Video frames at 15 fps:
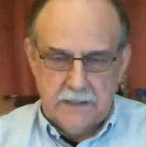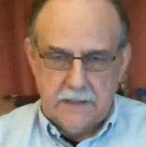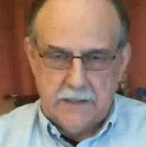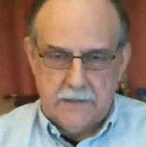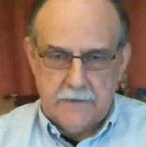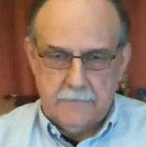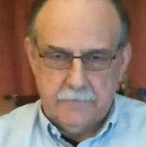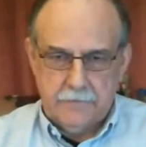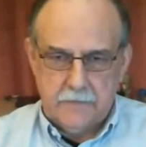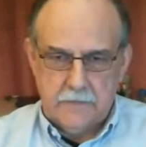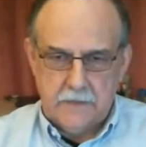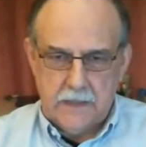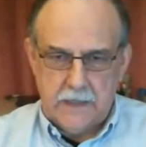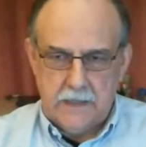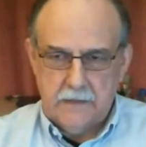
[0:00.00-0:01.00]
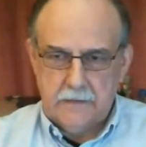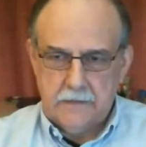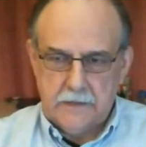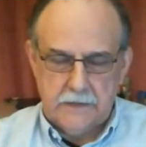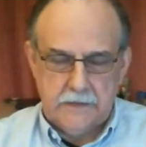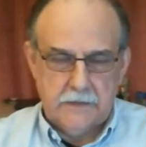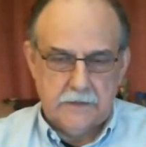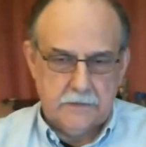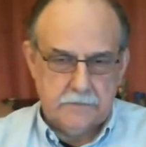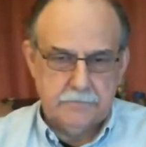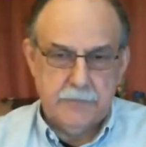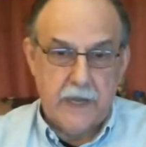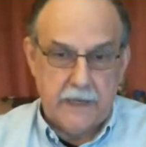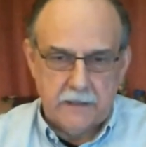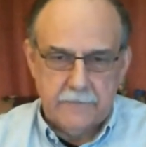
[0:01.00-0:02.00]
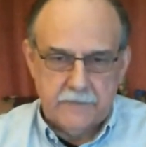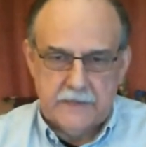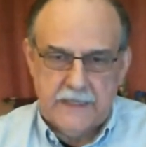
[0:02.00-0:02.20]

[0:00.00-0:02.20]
But